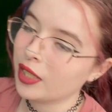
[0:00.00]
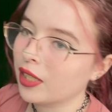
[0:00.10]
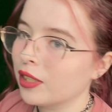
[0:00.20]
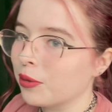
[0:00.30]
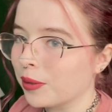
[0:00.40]

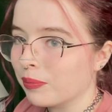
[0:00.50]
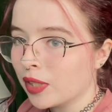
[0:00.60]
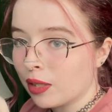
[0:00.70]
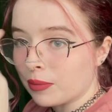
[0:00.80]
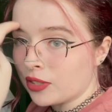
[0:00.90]
Anyway,
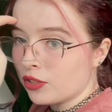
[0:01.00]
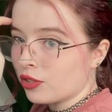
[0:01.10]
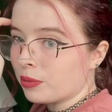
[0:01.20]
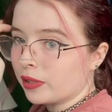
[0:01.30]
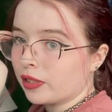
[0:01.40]
my teacher
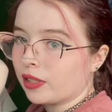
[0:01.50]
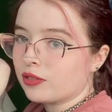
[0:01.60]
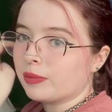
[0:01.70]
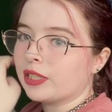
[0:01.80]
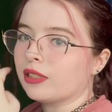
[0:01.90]
pointed it out to
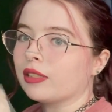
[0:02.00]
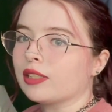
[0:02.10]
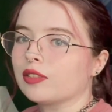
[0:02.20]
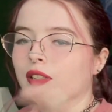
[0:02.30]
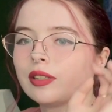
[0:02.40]
me and I
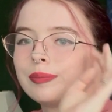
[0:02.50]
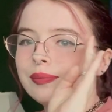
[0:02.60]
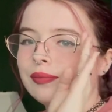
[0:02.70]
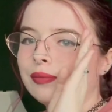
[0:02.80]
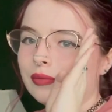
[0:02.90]
said,
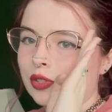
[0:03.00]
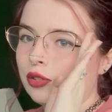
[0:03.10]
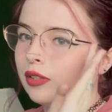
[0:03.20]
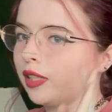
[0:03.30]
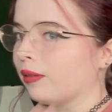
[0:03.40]
too
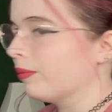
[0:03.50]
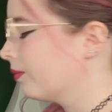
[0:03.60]
late.